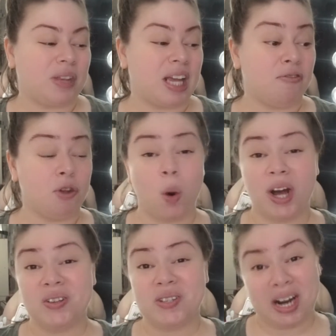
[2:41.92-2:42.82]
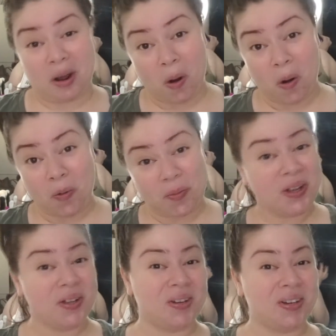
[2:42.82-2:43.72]
If you want to use it at home,
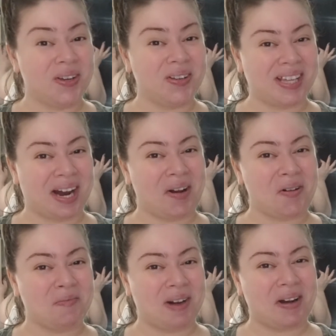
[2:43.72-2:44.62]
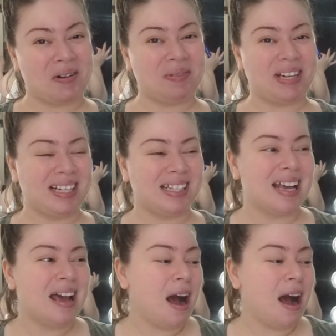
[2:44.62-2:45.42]
you can use it at home by all means.